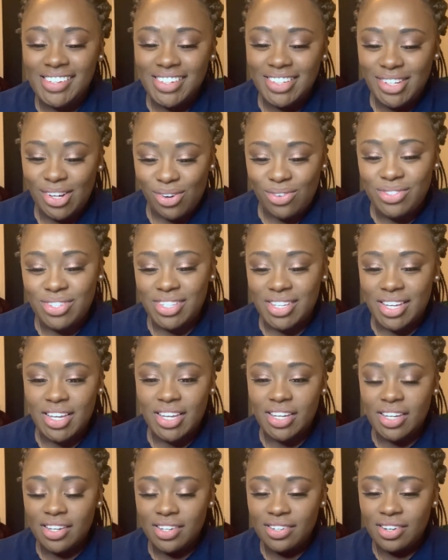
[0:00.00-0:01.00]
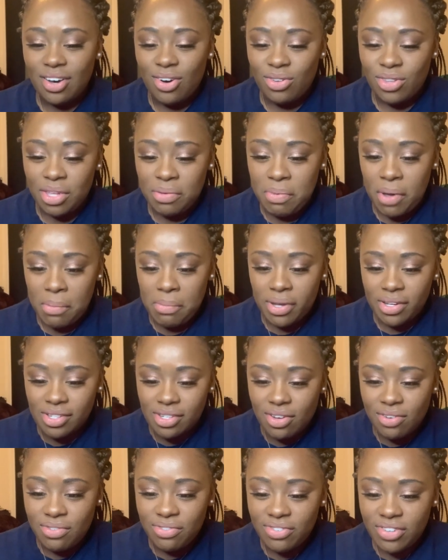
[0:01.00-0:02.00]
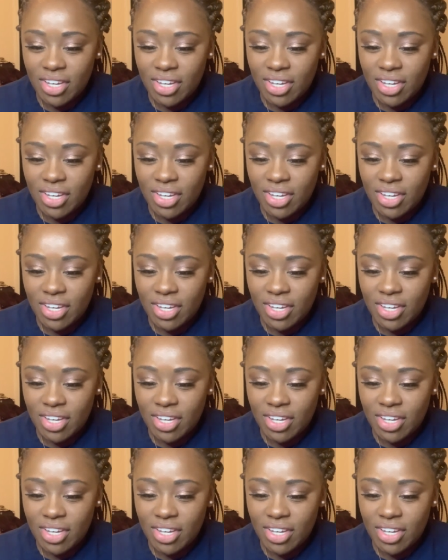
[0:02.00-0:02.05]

don't sing, only by myself.